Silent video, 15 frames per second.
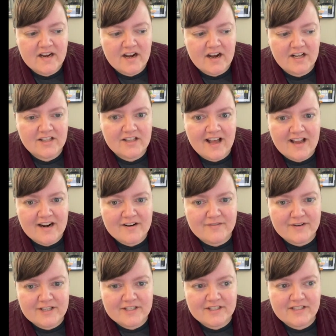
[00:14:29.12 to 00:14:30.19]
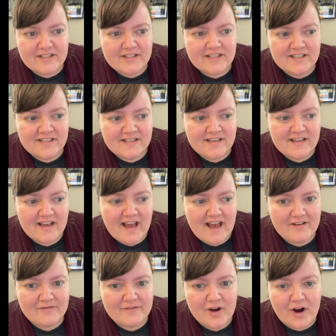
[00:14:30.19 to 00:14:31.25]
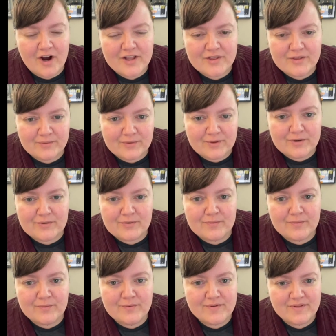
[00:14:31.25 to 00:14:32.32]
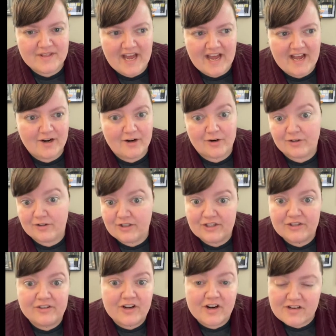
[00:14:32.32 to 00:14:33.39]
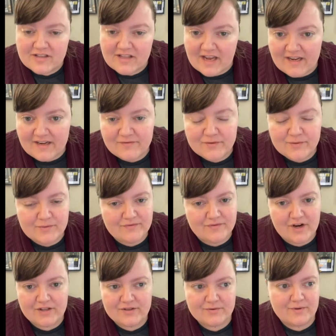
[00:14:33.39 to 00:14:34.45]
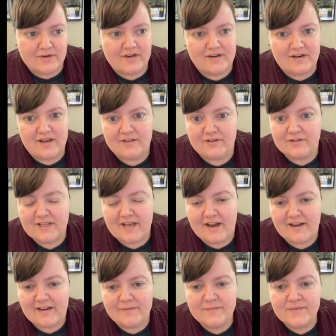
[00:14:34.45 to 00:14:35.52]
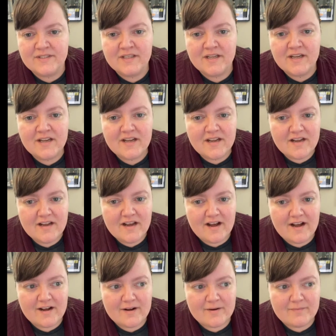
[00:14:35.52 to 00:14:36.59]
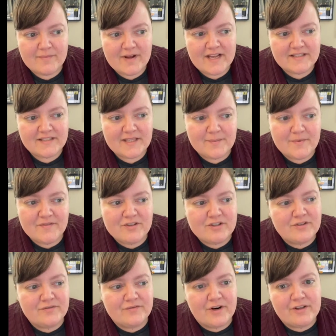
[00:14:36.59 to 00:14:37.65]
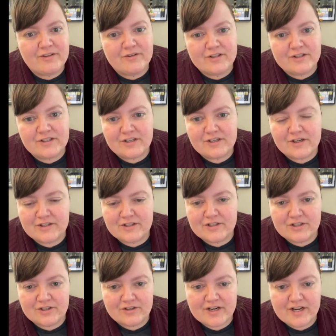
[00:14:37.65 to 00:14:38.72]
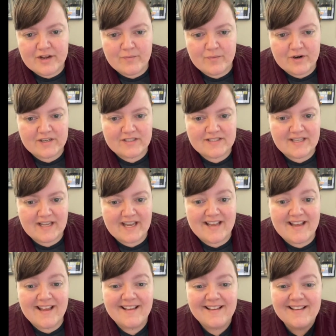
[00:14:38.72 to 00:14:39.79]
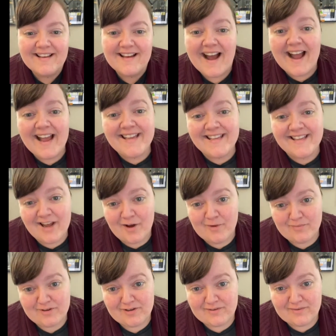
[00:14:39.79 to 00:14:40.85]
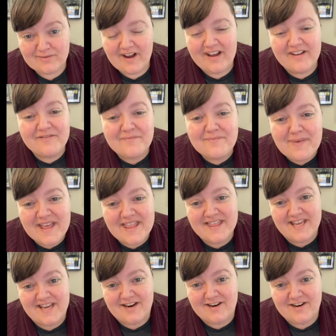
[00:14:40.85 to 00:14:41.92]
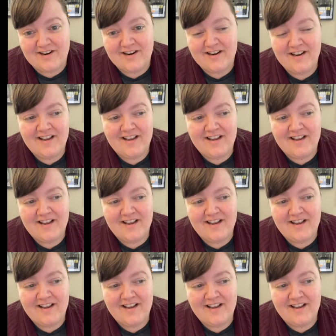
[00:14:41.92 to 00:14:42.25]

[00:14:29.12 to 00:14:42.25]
a lot of us have gone through that earlier in our lives. We've gone through it at other times. And some of us are farther along on the journey where it's like, I can help you. I've been there.